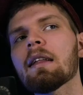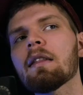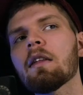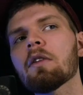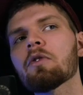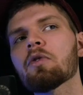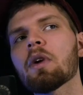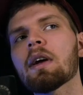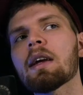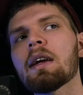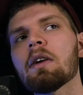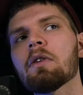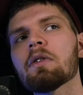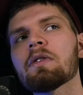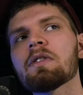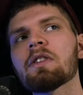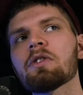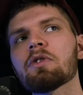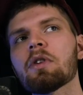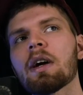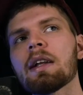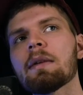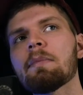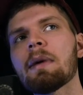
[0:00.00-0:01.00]
I think the trick here is
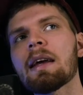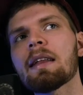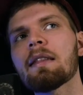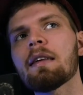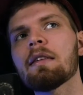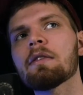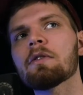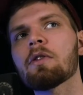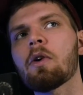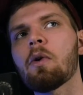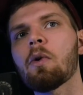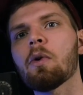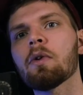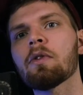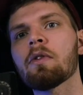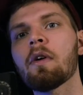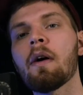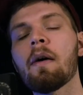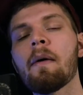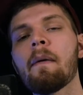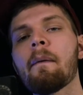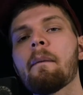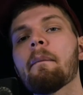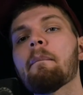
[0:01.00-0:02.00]
to try to make these
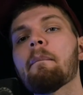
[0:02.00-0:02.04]
goals